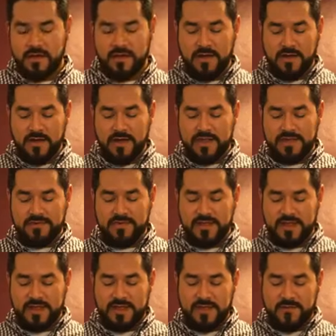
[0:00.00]
All right, let's put
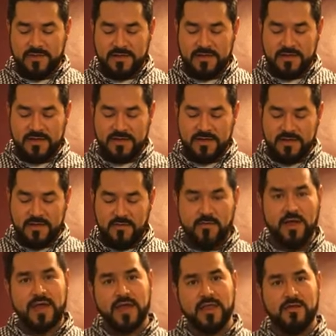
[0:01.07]
it in that one.
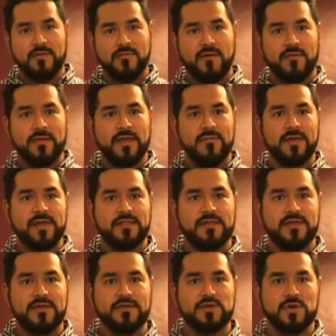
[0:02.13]
Well, what am I gonna make in
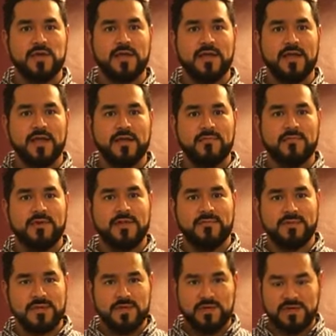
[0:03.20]
the other drink? I'm just
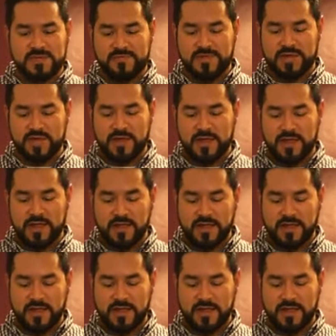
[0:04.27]
gonna use this pitcher again.